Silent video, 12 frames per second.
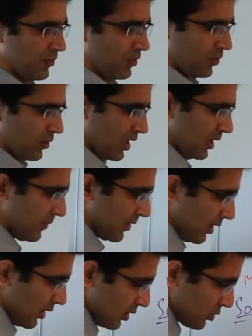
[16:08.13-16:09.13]
Okay,
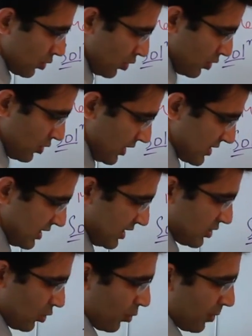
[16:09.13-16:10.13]
so you can see
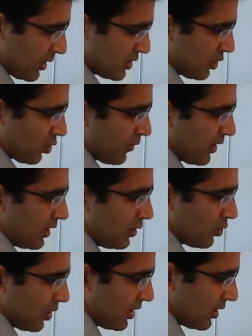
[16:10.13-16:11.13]
0.01
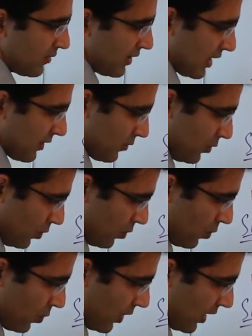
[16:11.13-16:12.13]
into 100 will give you
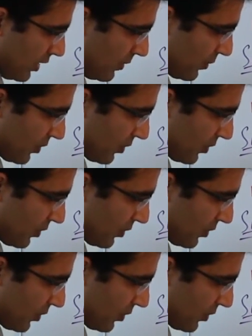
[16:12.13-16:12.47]
1.